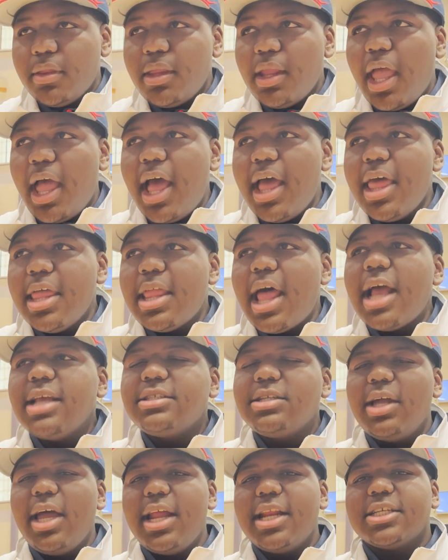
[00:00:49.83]
I
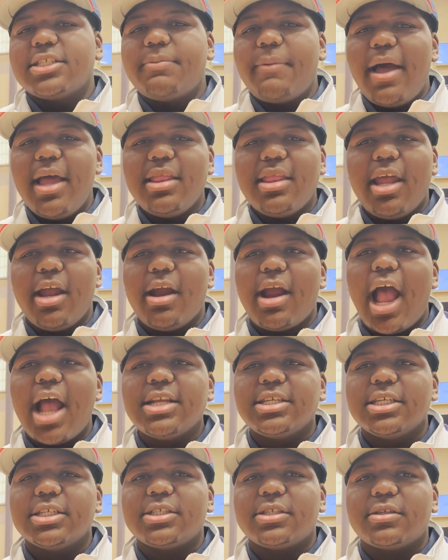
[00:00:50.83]
still had a spot there. I
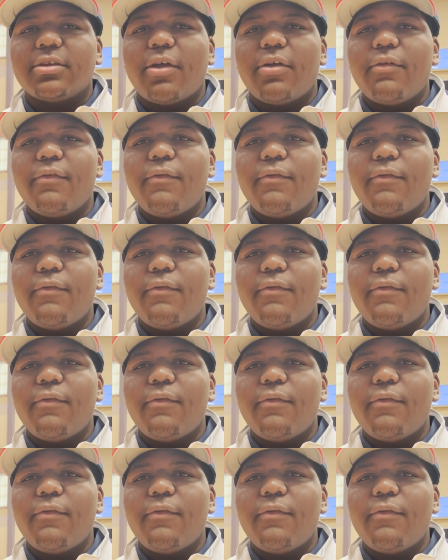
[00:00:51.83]
just